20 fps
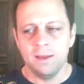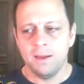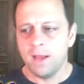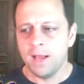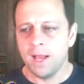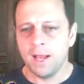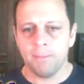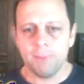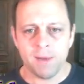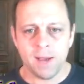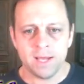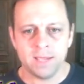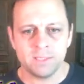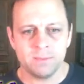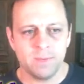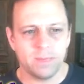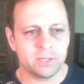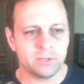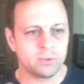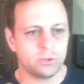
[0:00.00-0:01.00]
buy
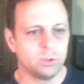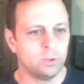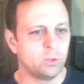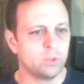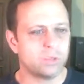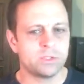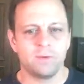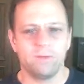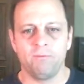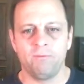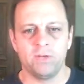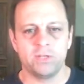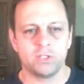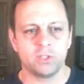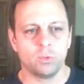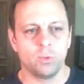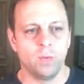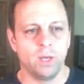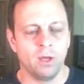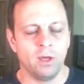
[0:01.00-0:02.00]
some extra lures, and fish
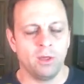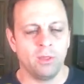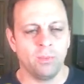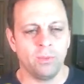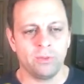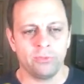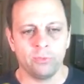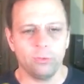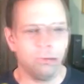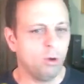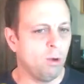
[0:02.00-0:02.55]
your way all the way through.